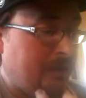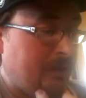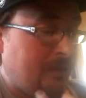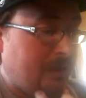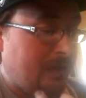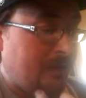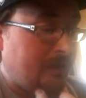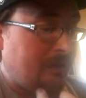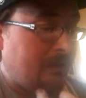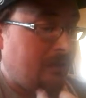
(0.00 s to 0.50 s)

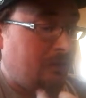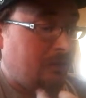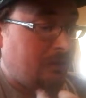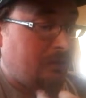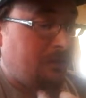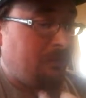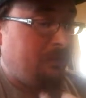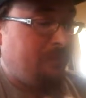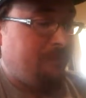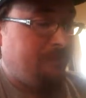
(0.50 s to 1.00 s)
God
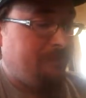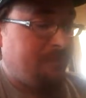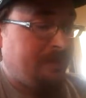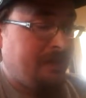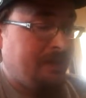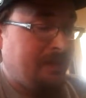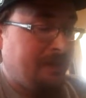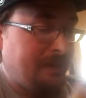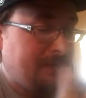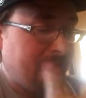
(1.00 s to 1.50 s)
know
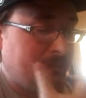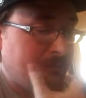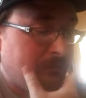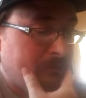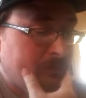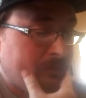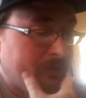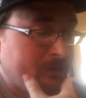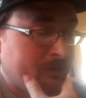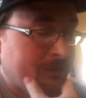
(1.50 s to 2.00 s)
Cain
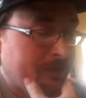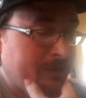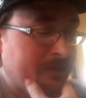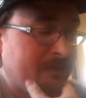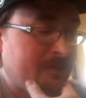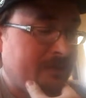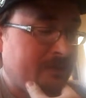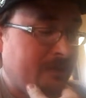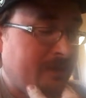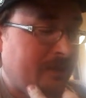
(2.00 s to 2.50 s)
would try to
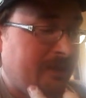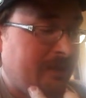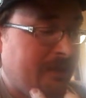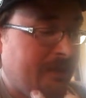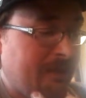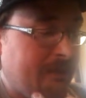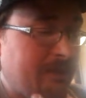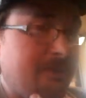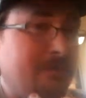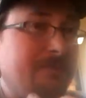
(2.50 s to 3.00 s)
slay
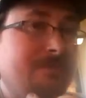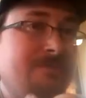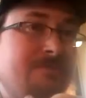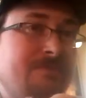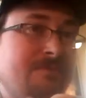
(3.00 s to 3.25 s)
Abel?